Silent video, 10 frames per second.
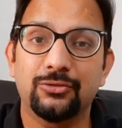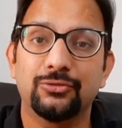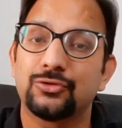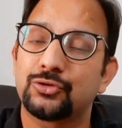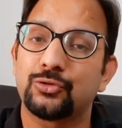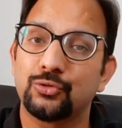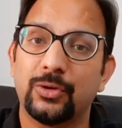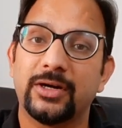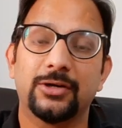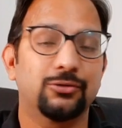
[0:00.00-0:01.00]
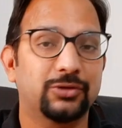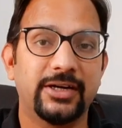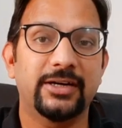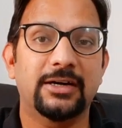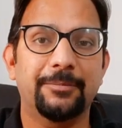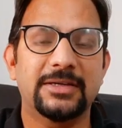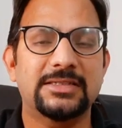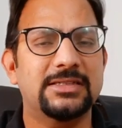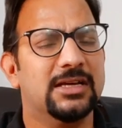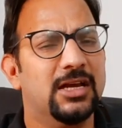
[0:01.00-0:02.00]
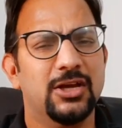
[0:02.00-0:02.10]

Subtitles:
those 200 to 300 pages,